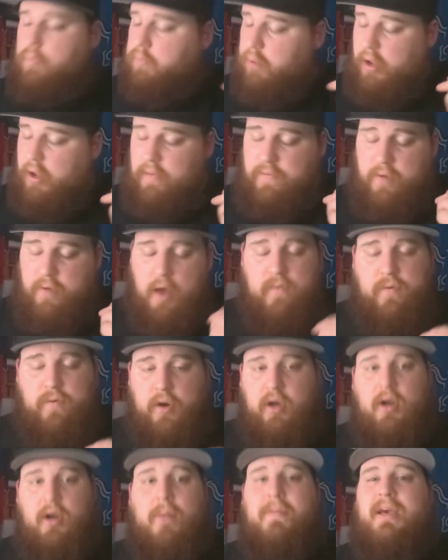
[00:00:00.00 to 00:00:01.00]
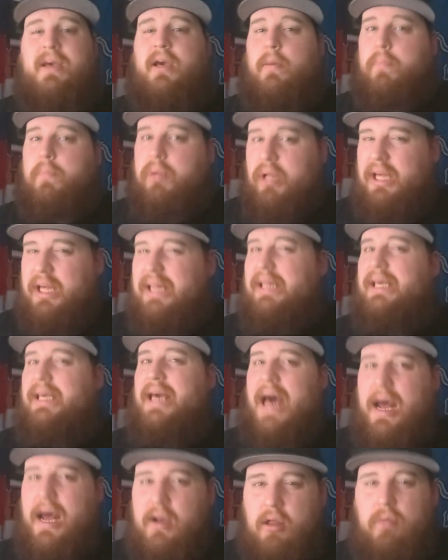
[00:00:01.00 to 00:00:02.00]
If we're going to be completely
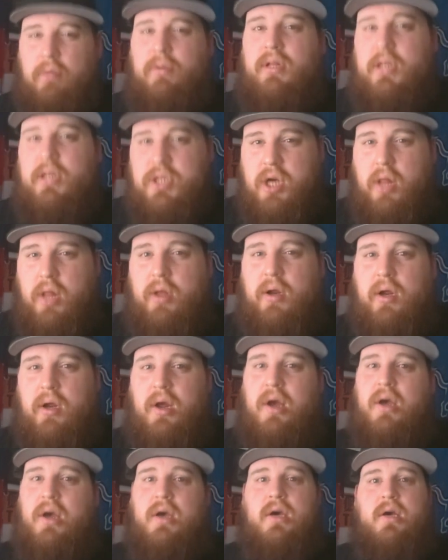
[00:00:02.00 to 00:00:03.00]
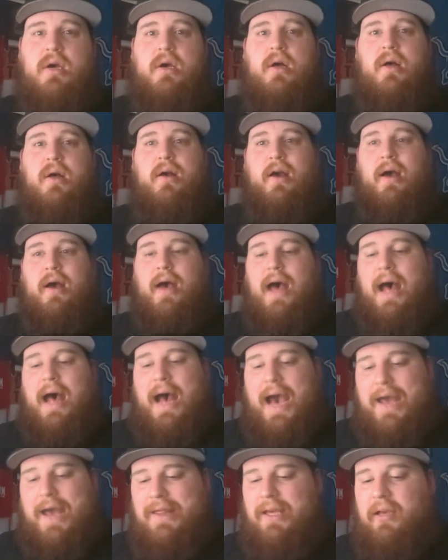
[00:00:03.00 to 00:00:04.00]
honest with other,
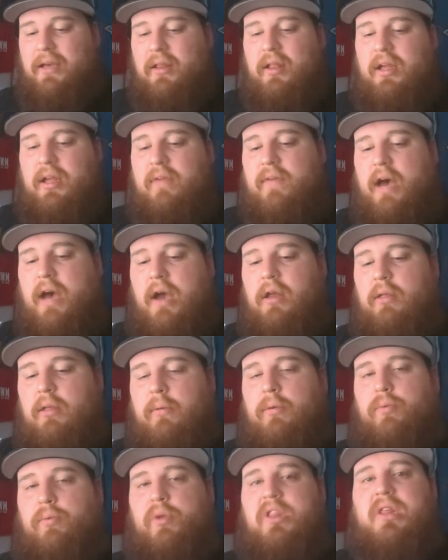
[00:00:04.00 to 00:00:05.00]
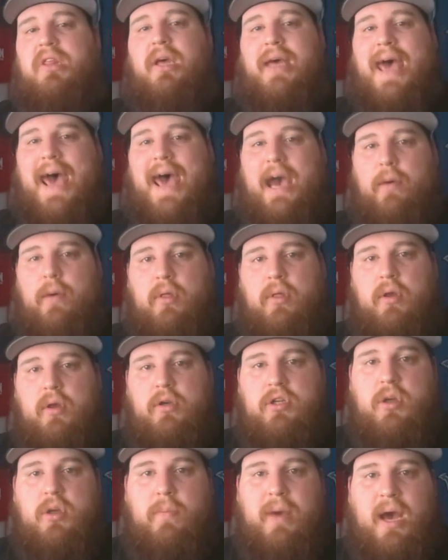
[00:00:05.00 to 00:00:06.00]
I think Steve Yzerman, with the
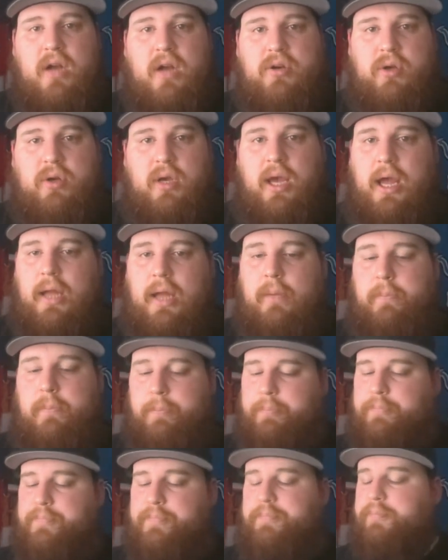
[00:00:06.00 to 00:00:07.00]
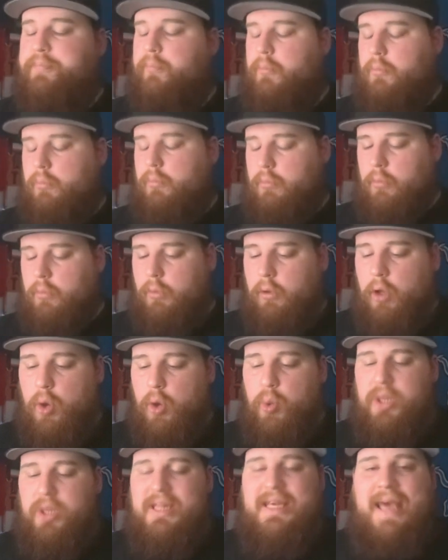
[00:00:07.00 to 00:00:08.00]
acquisition of Patrick Kane,
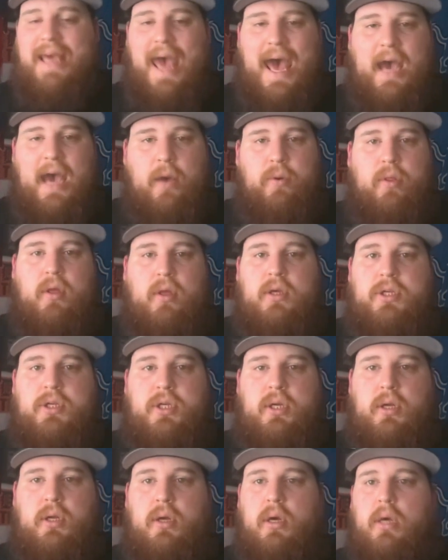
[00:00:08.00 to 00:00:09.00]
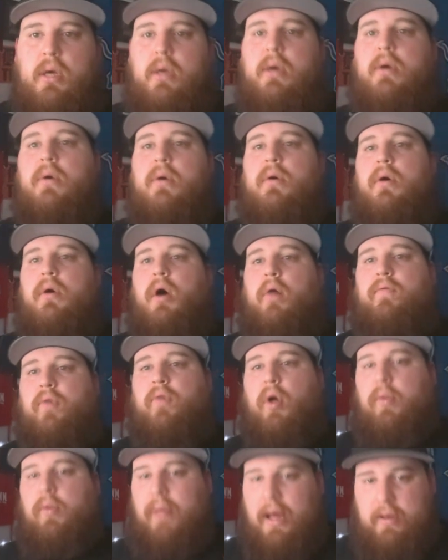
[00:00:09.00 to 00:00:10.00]
with the acquisition of
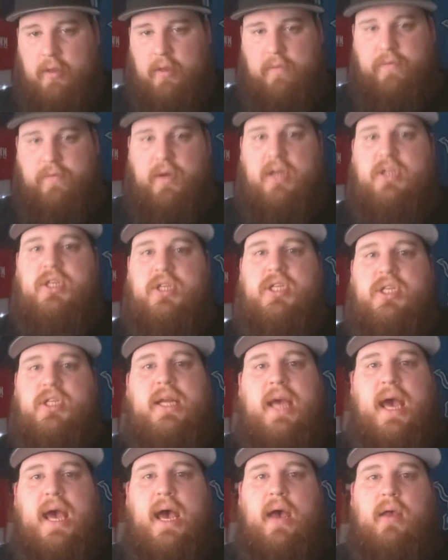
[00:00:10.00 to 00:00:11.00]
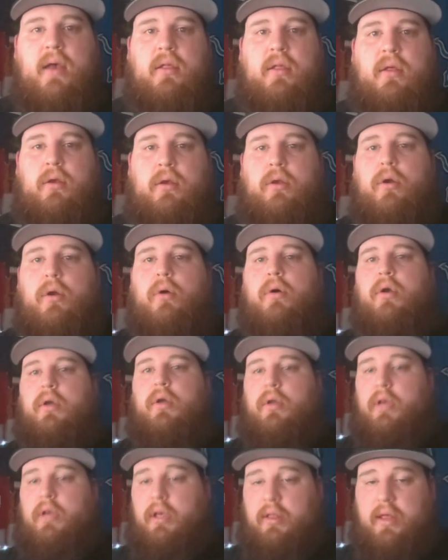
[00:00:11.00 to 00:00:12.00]
a lot of the free agents that he has, you know,
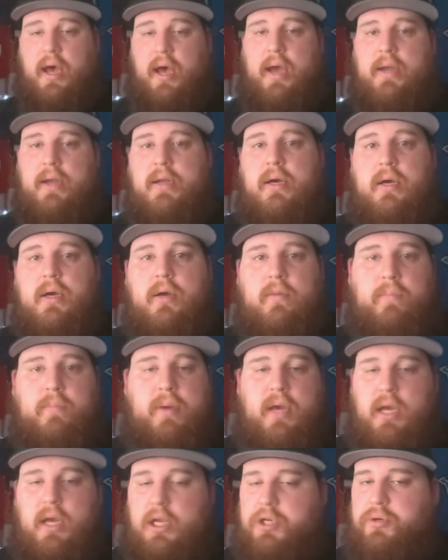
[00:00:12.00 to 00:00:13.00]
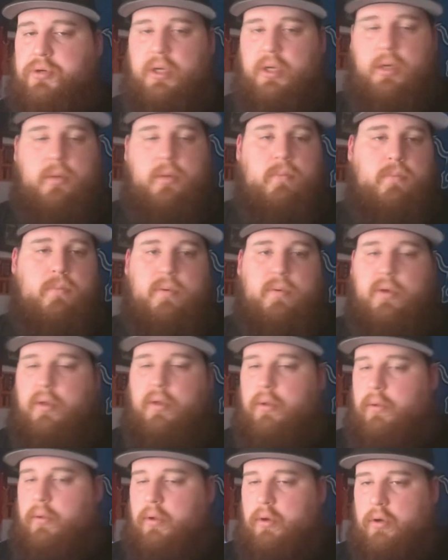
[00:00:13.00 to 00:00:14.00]
he signed Petrie,
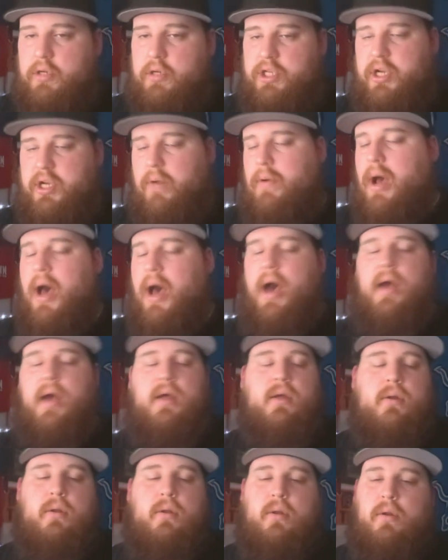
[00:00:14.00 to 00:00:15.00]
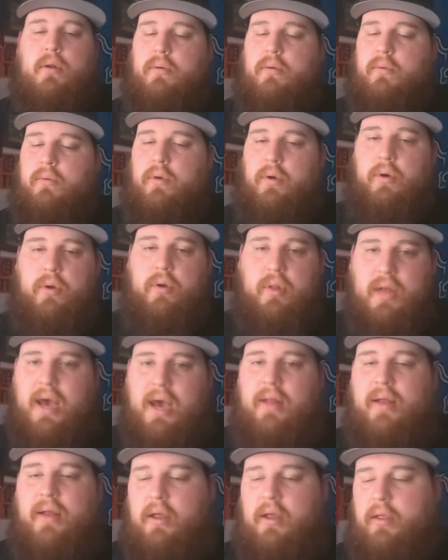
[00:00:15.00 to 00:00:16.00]
you know, Sharat, you know,
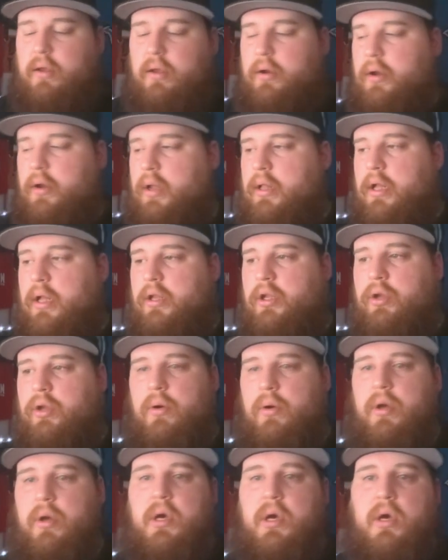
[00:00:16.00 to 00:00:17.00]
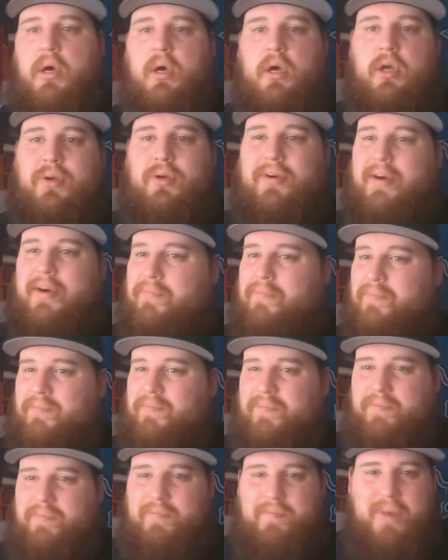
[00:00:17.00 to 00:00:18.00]
last year. And then, you know, you have
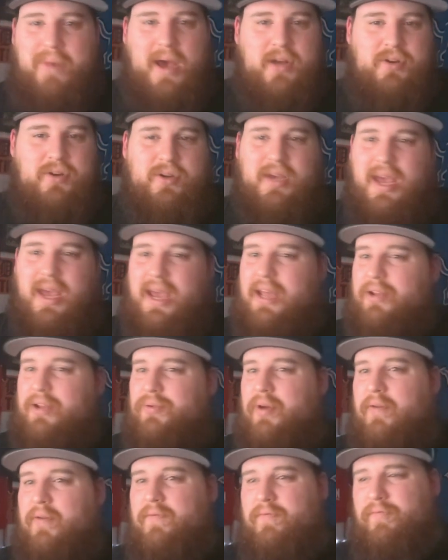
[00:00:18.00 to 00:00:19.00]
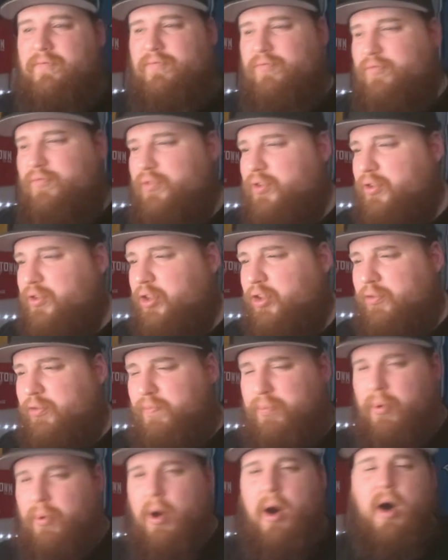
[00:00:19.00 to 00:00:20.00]
Patrick Kane, you have
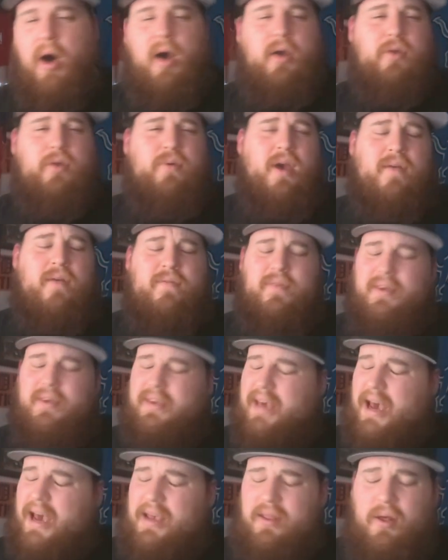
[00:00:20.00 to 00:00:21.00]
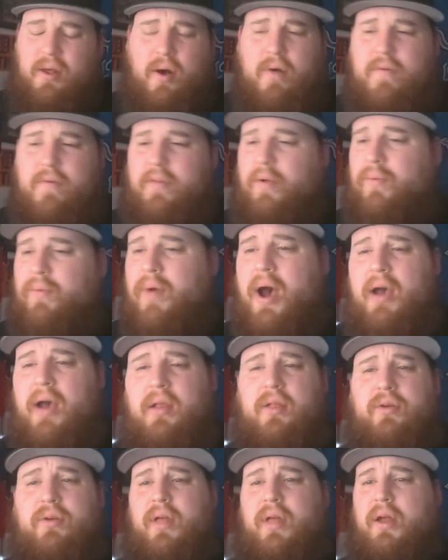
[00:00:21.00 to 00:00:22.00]
Strong, you have guys all over the
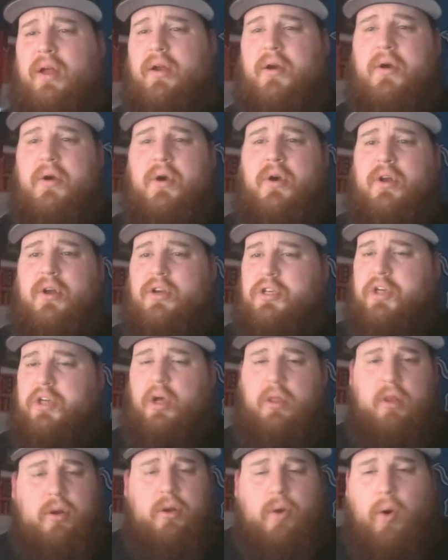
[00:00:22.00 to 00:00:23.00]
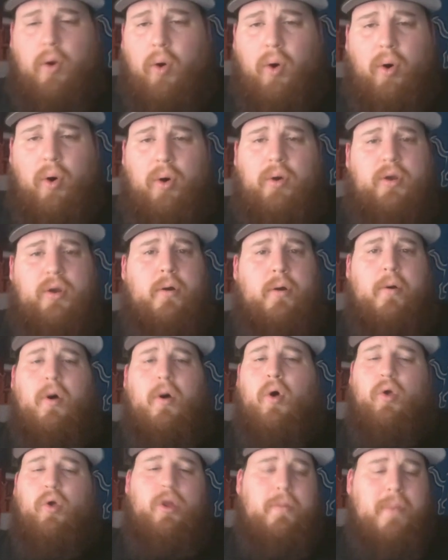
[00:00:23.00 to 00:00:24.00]
roster that are Justin Hull, you know,
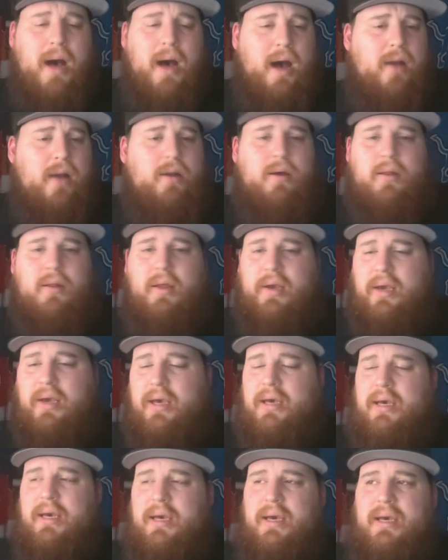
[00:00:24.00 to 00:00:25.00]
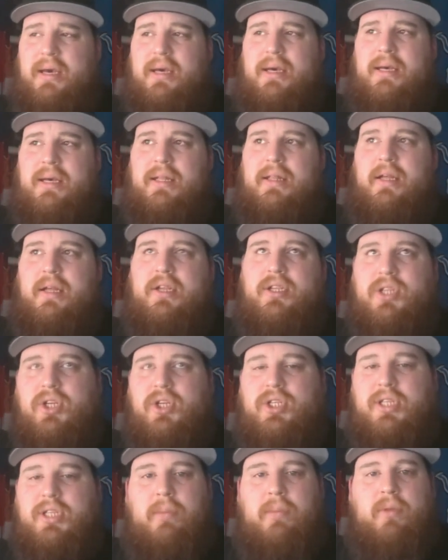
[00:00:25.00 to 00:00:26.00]
Olimata, like,
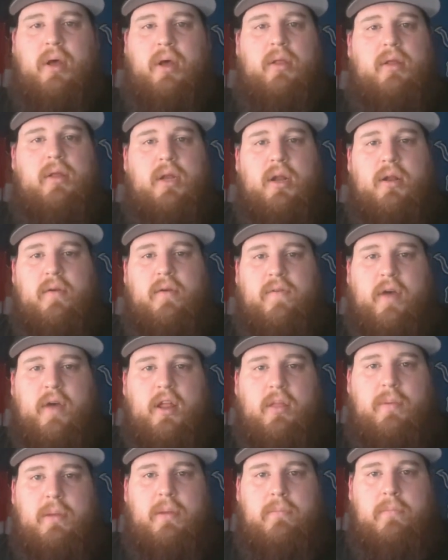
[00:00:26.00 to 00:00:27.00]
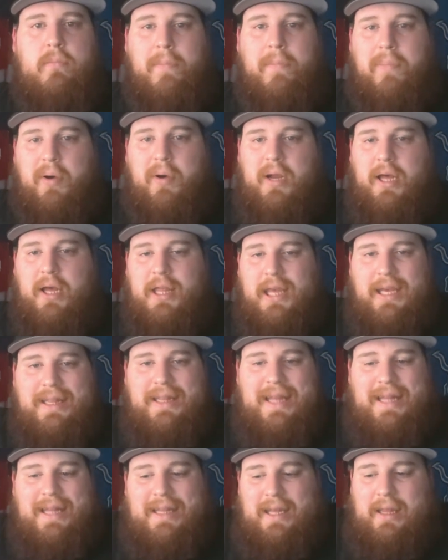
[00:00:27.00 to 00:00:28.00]
This team does need a defenseman, but I think
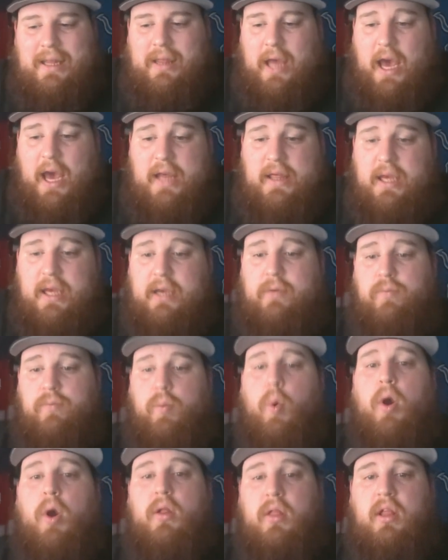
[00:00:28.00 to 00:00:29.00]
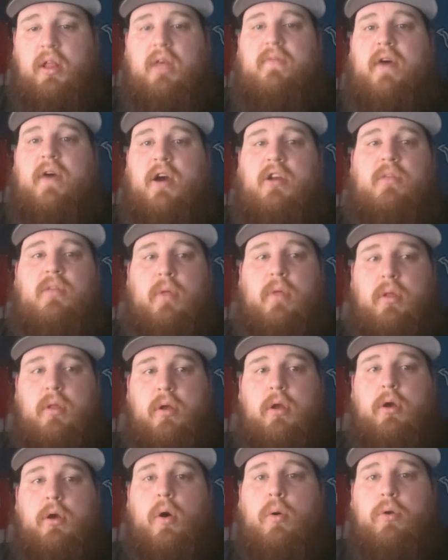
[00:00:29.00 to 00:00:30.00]
that what Steve Yzerman is going
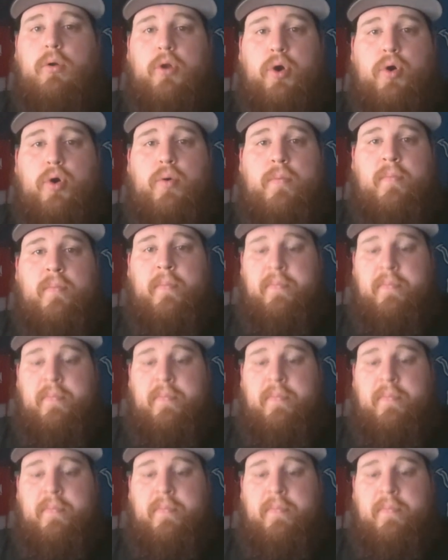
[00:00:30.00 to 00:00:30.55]
to go do,